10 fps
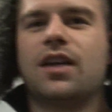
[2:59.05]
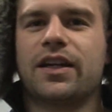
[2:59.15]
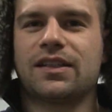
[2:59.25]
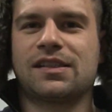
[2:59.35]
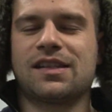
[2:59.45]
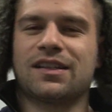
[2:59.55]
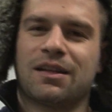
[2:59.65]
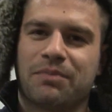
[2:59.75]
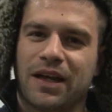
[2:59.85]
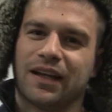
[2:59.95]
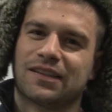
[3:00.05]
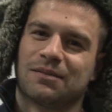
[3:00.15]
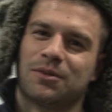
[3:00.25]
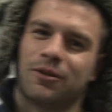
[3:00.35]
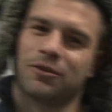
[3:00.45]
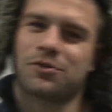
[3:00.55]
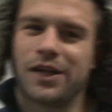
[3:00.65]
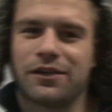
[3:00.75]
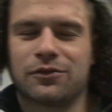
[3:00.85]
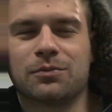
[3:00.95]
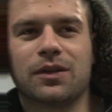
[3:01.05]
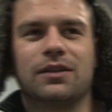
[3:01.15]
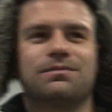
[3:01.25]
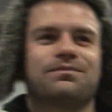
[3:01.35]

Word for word: I guess it's not that bad because I'm going to travel, but